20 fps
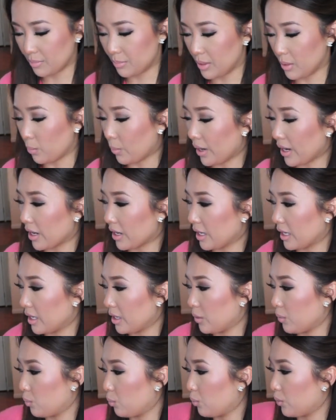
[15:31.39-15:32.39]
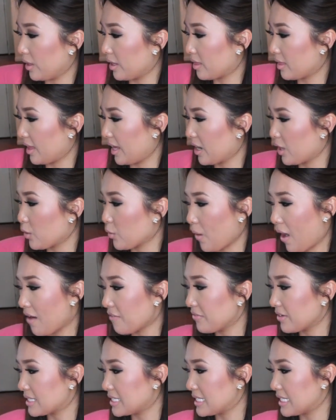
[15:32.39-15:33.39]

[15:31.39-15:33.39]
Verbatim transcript: to be wearing it with like graphic